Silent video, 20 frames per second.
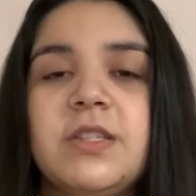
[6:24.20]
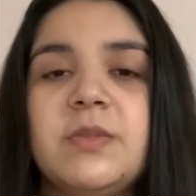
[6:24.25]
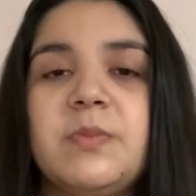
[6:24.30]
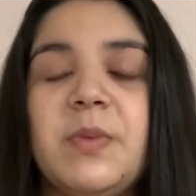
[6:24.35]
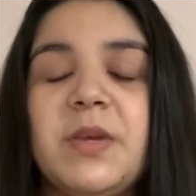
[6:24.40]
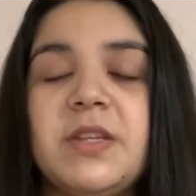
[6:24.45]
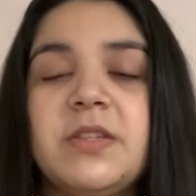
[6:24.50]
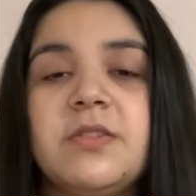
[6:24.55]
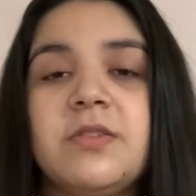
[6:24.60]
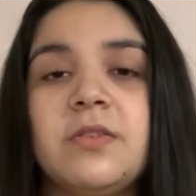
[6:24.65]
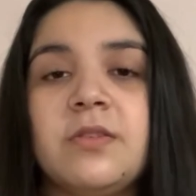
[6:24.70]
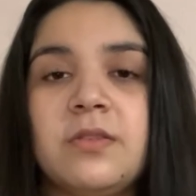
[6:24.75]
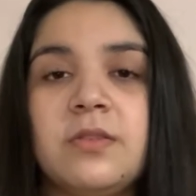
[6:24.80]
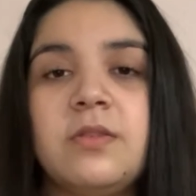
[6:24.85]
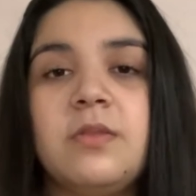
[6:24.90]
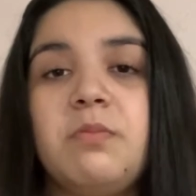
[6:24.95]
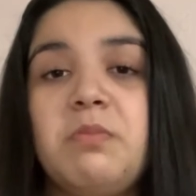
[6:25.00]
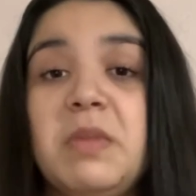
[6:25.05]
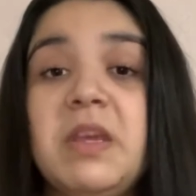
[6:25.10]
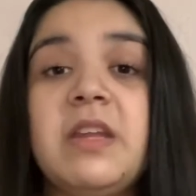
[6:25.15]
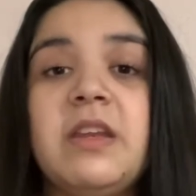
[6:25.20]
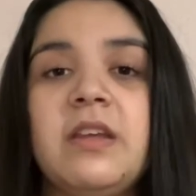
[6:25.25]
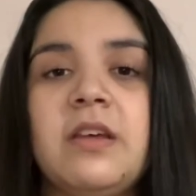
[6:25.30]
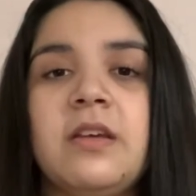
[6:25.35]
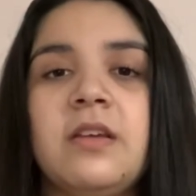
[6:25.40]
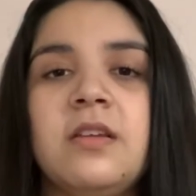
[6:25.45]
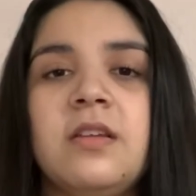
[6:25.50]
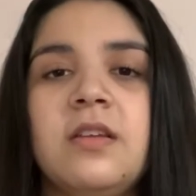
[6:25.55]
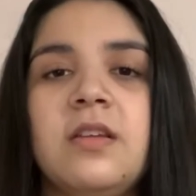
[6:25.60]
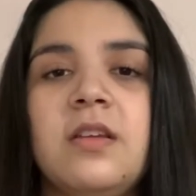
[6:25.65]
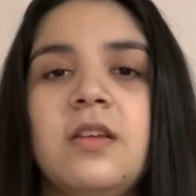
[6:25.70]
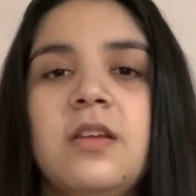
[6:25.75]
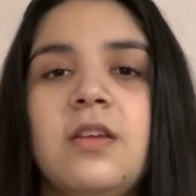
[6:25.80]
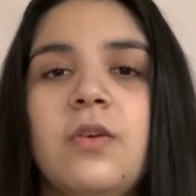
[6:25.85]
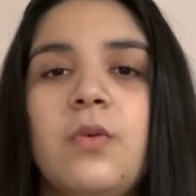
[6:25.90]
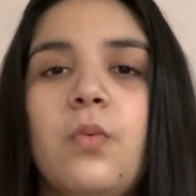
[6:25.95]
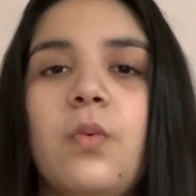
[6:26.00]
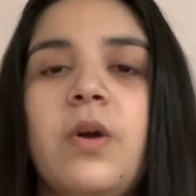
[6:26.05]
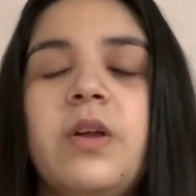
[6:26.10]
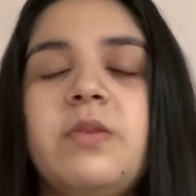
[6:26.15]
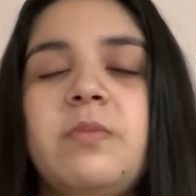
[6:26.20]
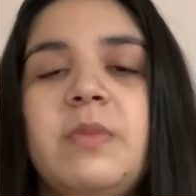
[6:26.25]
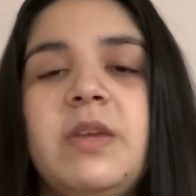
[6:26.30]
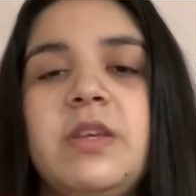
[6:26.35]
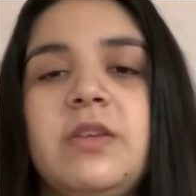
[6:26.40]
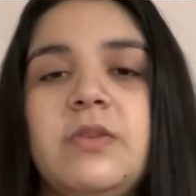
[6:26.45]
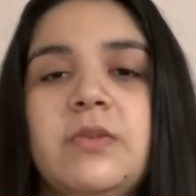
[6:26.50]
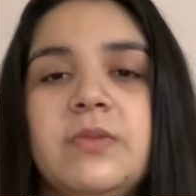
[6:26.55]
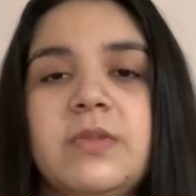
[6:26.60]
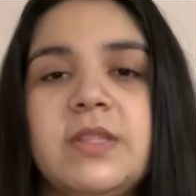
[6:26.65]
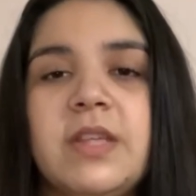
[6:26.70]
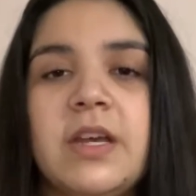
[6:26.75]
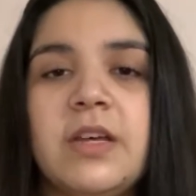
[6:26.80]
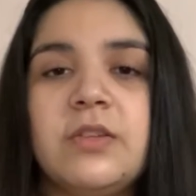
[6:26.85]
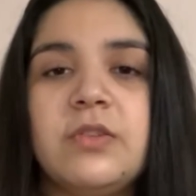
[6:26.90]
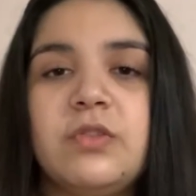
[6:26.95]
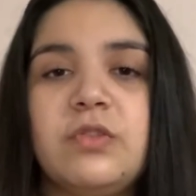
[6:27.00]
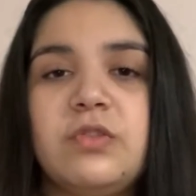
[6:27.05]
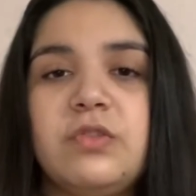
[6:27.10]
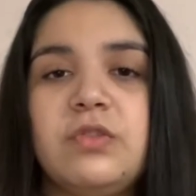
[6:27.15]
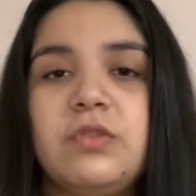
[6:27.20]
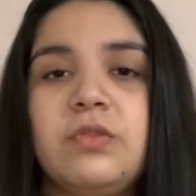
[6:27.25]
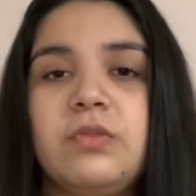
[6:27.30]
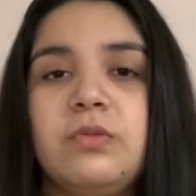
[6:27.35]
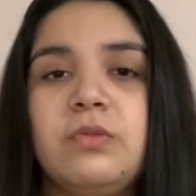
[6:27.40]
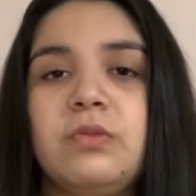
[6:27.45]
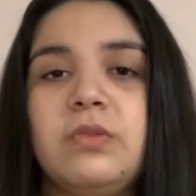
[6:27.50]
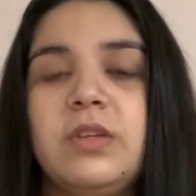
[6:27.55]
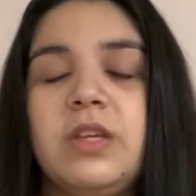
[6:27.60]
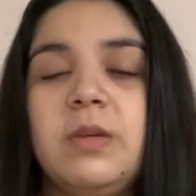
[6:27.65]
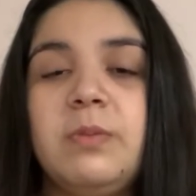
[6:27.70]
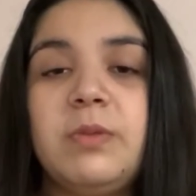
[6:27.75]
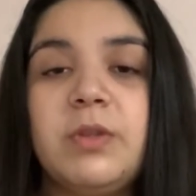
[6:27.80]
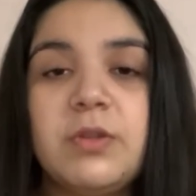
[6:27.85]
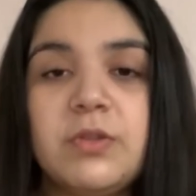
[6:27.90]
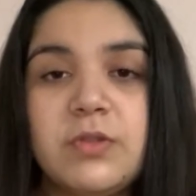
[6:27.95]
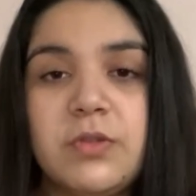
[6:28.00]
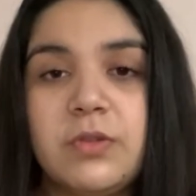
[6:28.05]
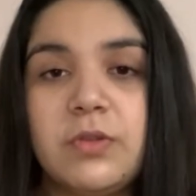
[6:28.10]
based on media, one may use that to keep their